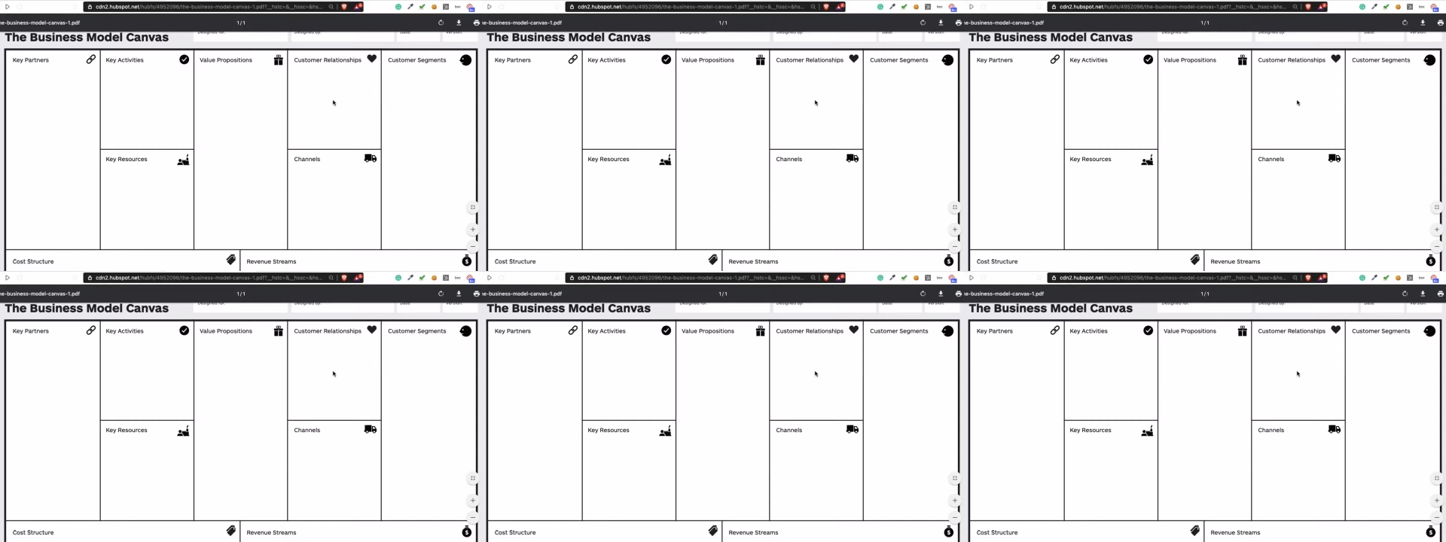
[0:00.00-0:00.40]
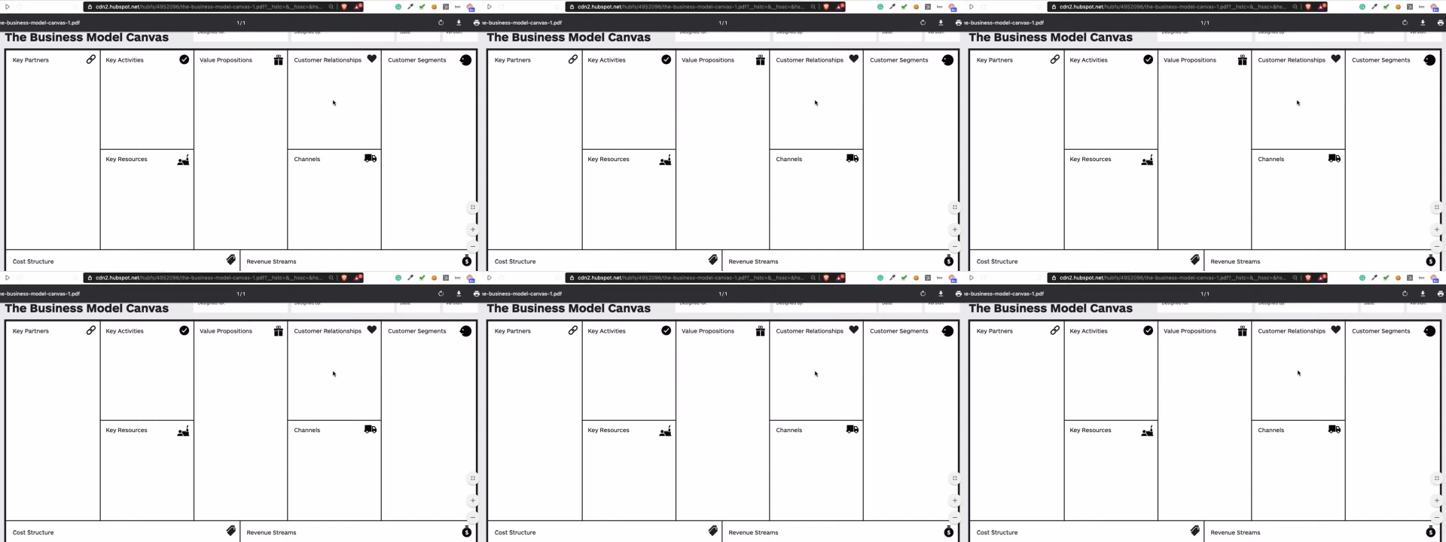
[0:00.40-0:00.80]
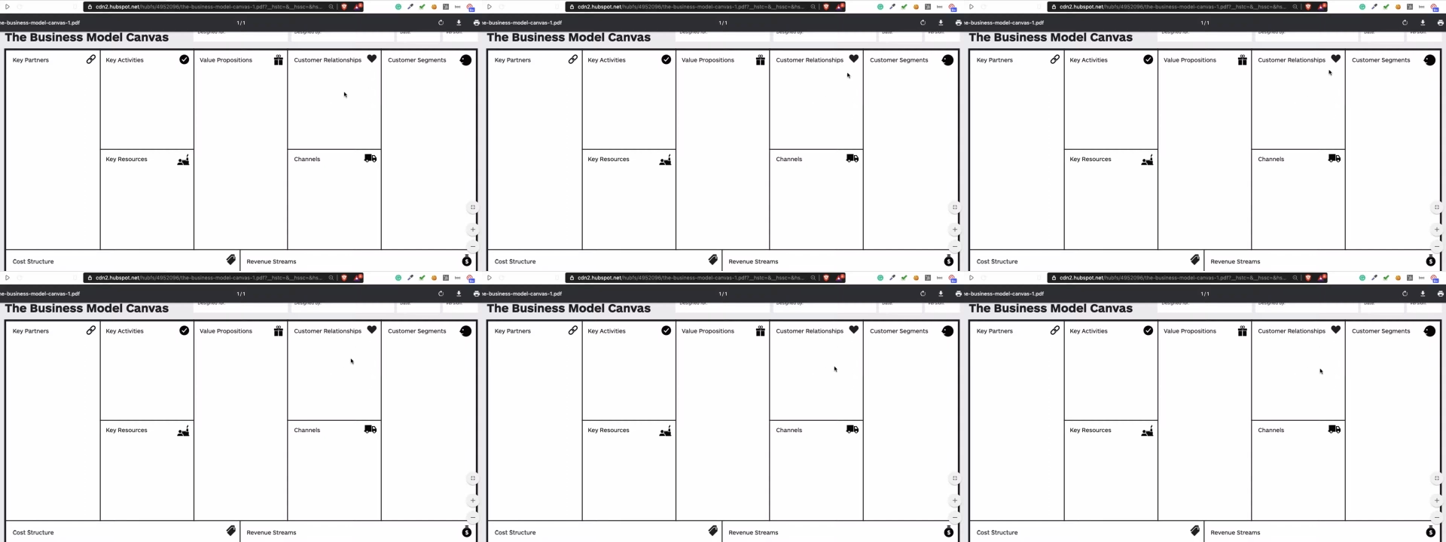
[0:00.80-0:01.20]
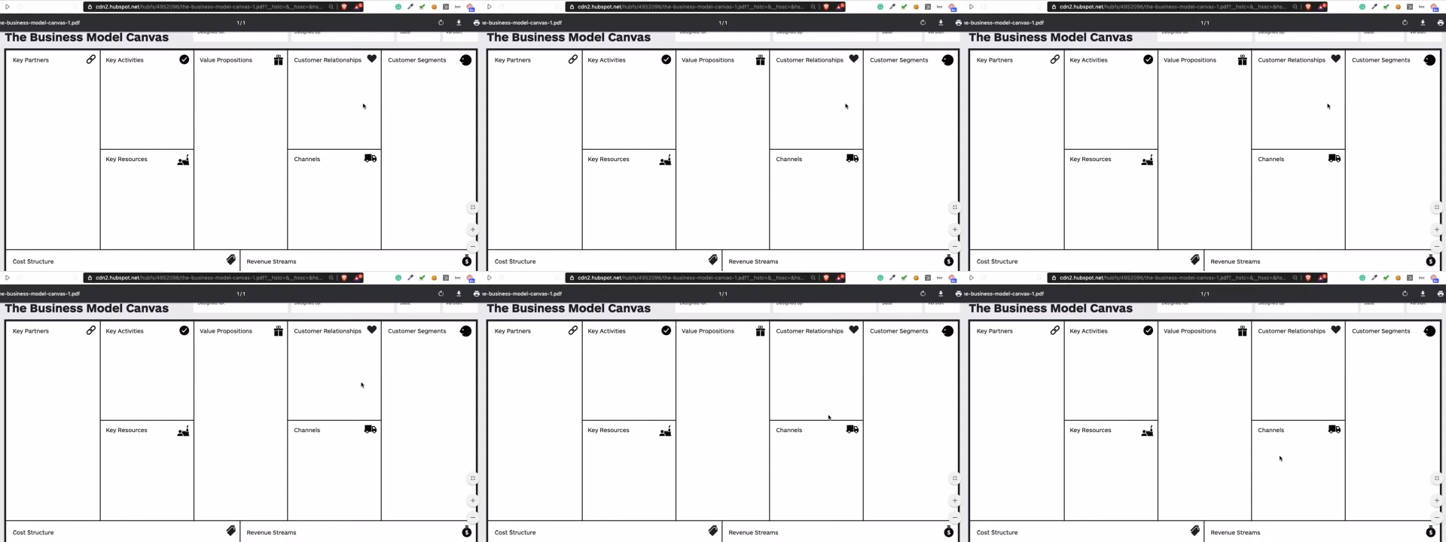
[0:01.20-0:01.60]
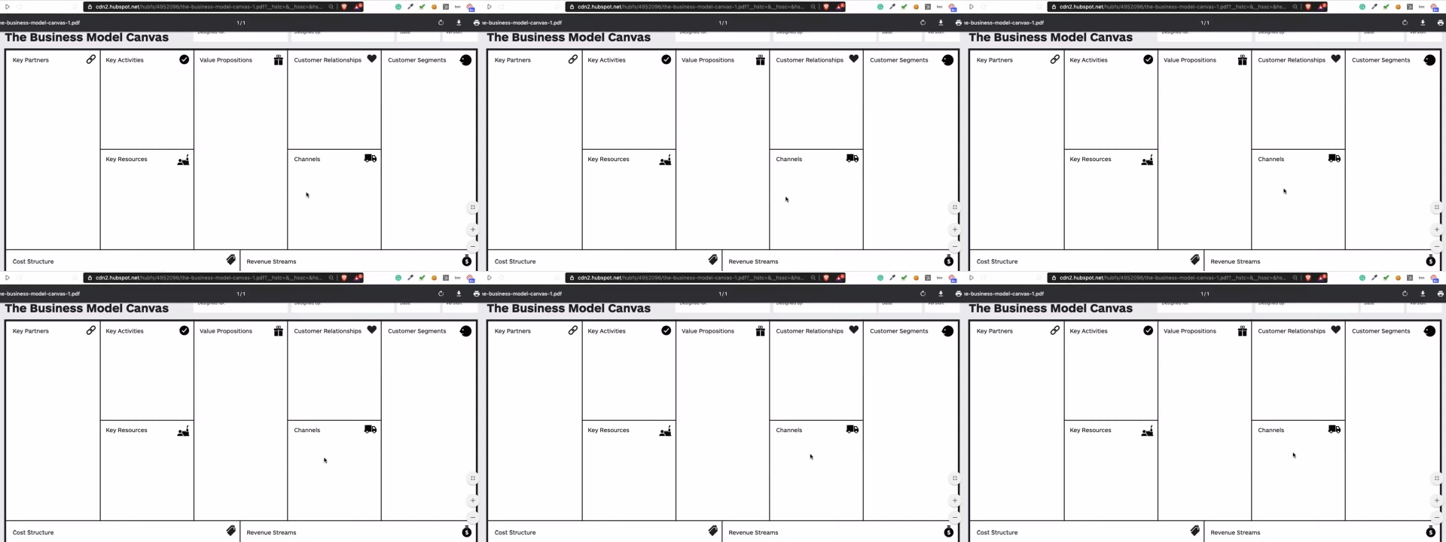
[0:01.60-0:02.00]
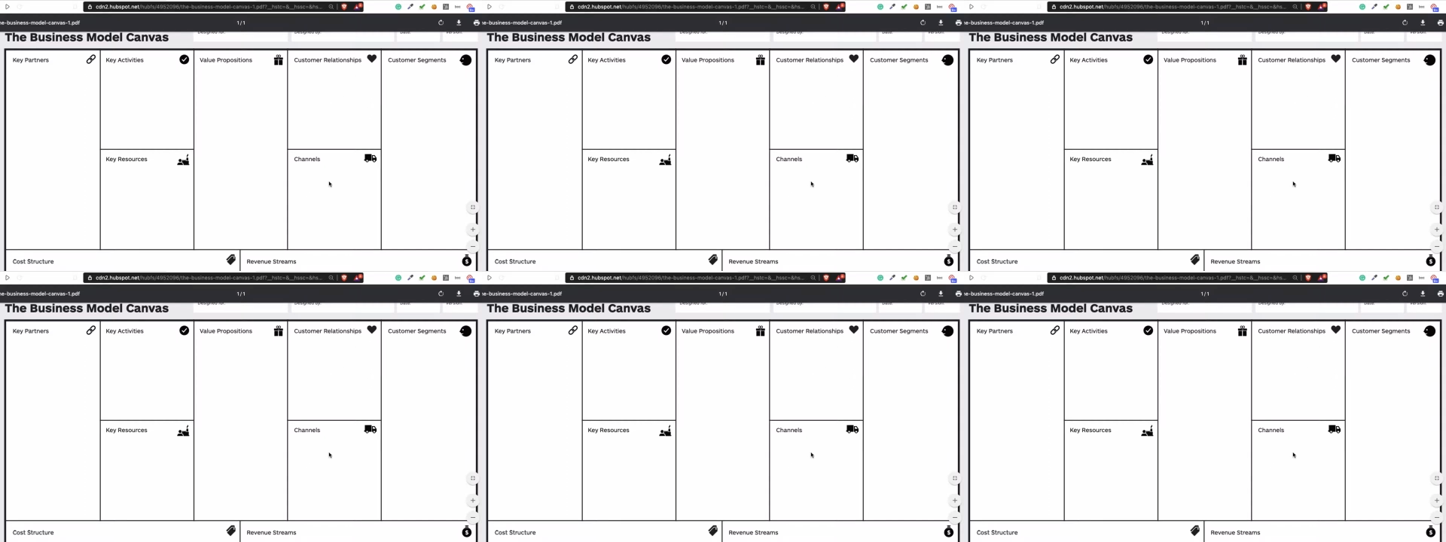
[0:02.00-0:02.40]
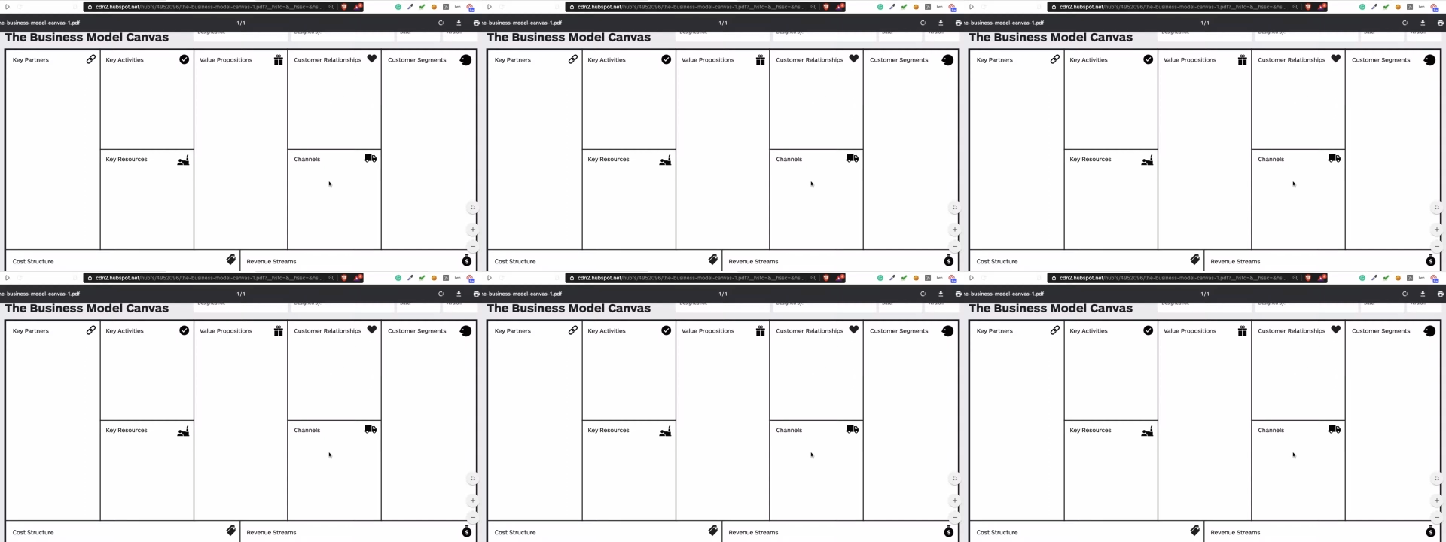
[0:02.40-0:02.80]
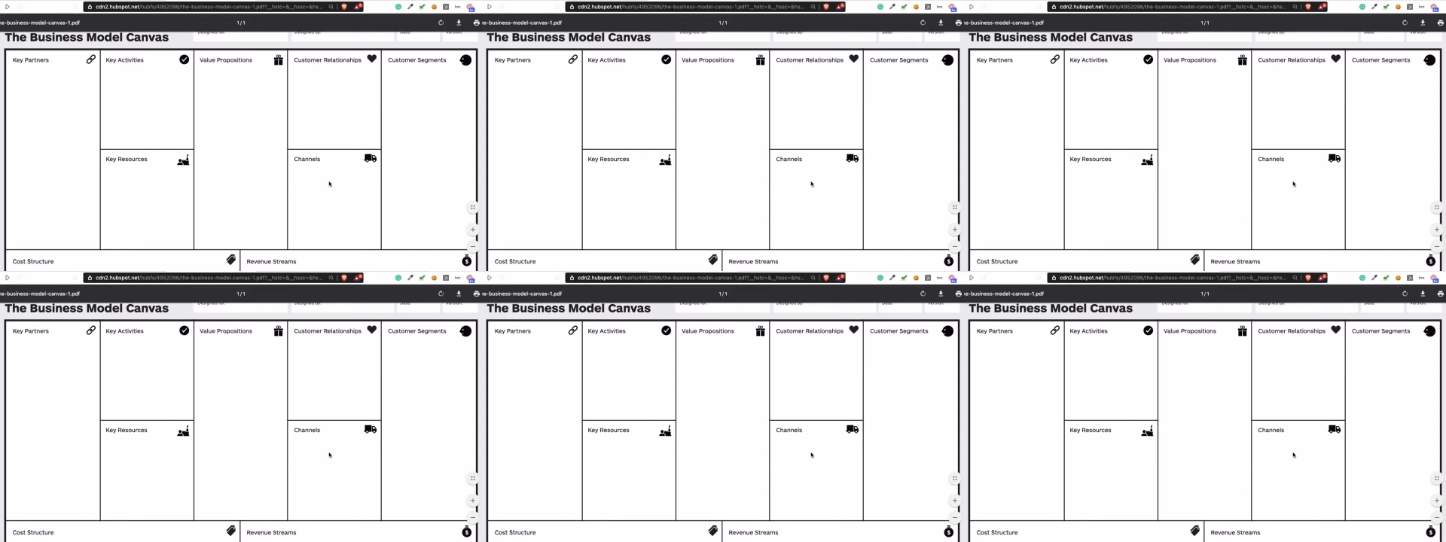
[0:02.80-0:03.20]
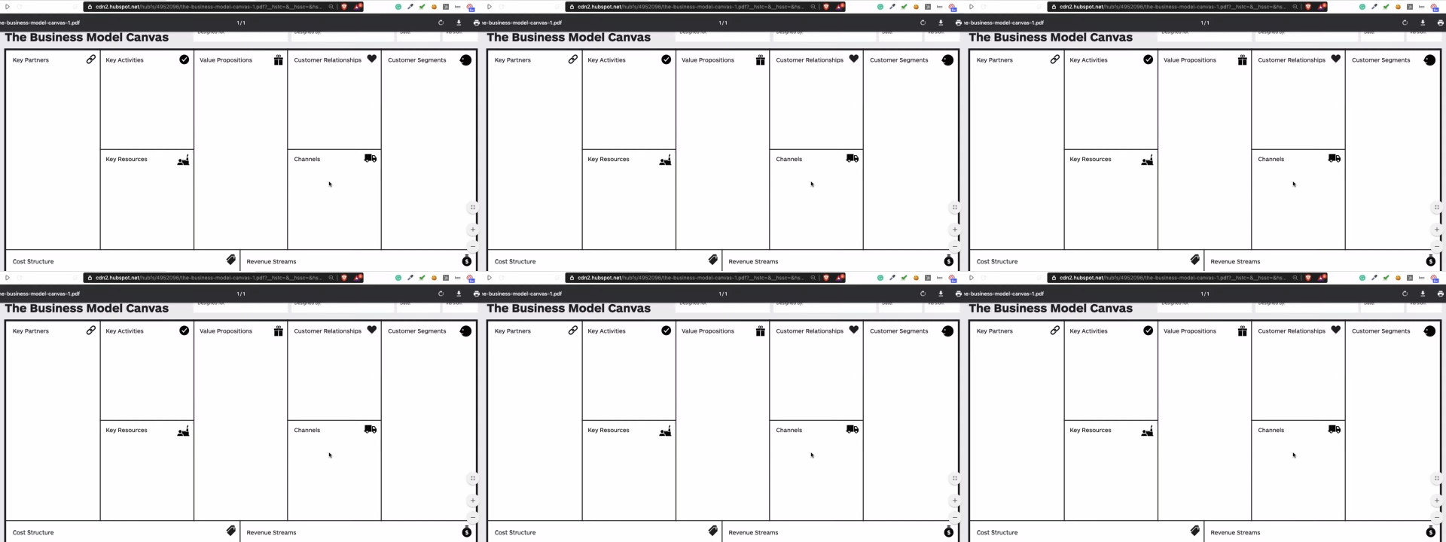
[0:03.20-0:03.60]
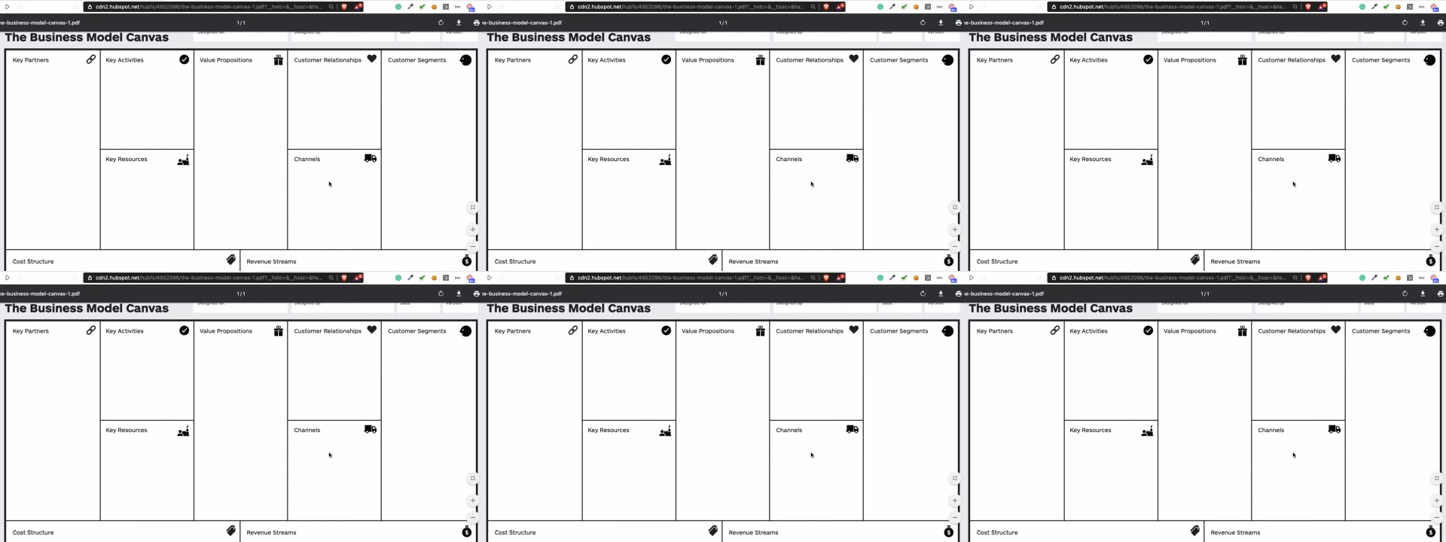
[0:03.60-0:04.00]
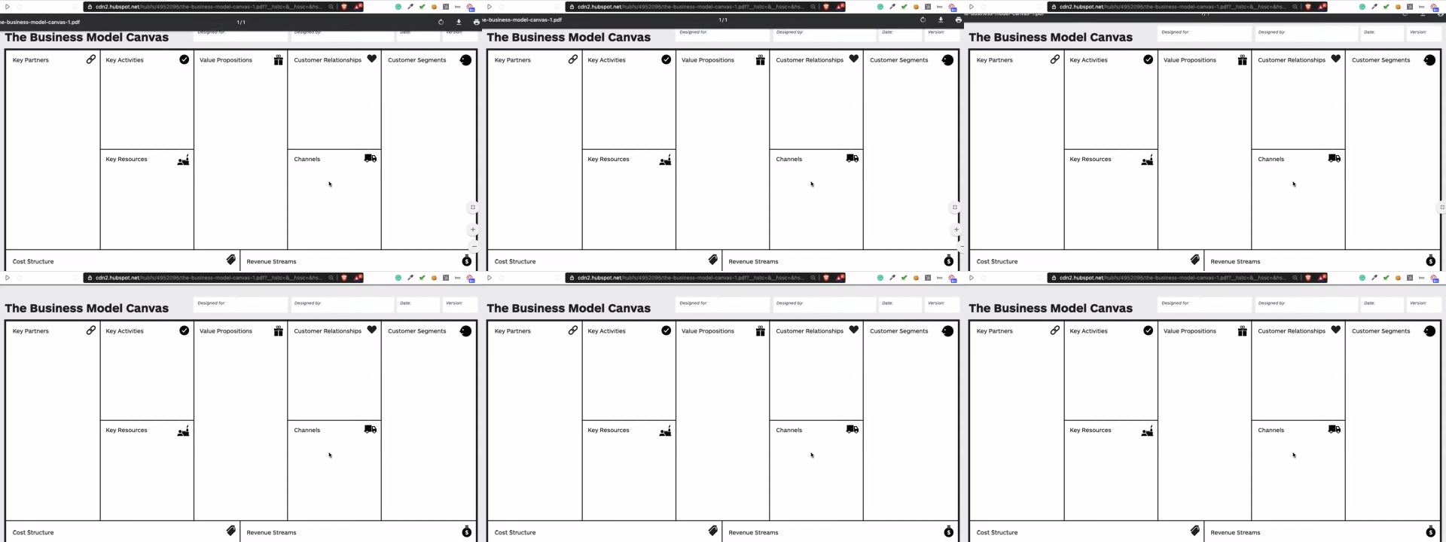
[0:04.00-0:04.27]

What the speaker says: (no speaker visible)